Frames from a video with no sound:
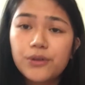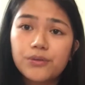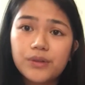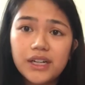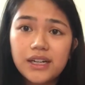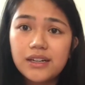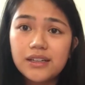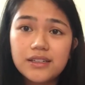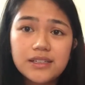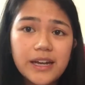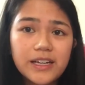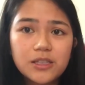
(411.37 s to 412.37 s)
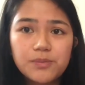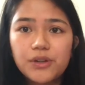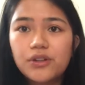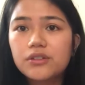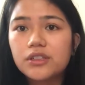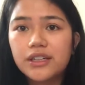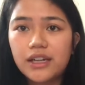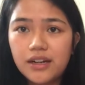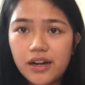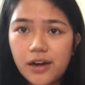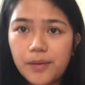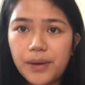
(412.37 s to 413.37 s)
read in the textbook, look it
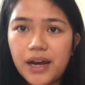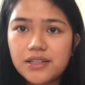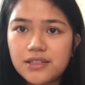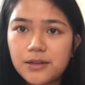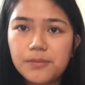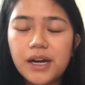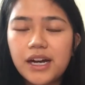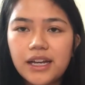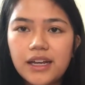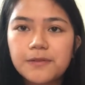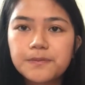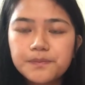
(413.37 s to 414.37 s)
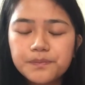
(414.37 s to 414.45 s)
up, ask somebody.